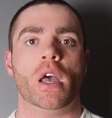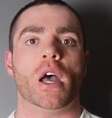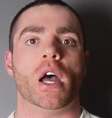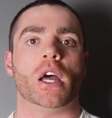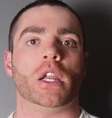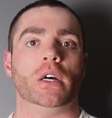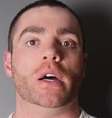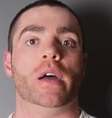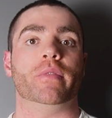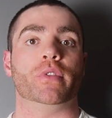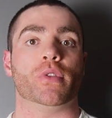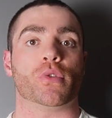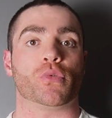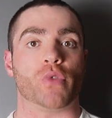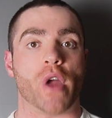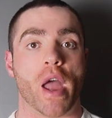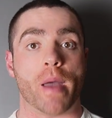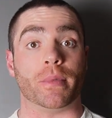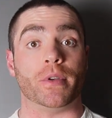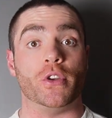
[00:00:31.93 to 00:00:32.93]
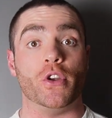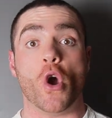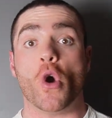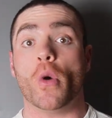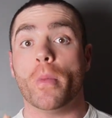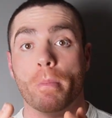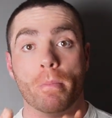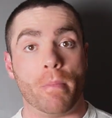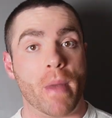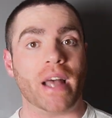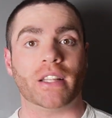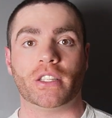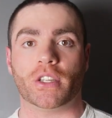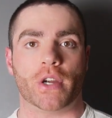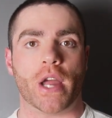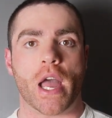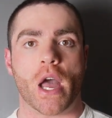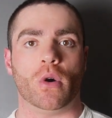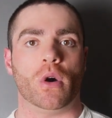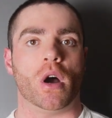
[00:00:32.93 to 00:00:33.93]
an 11th rep no matter
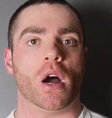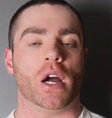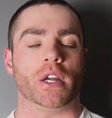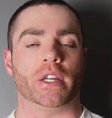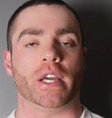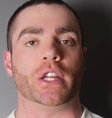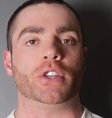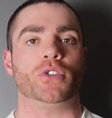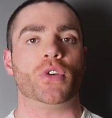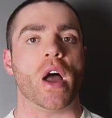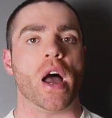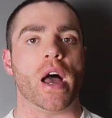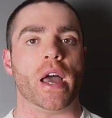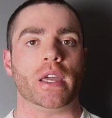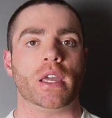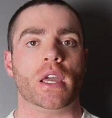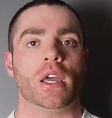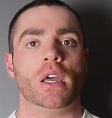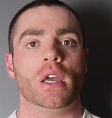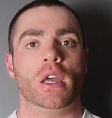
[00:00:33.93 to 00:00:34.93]
how hard I try.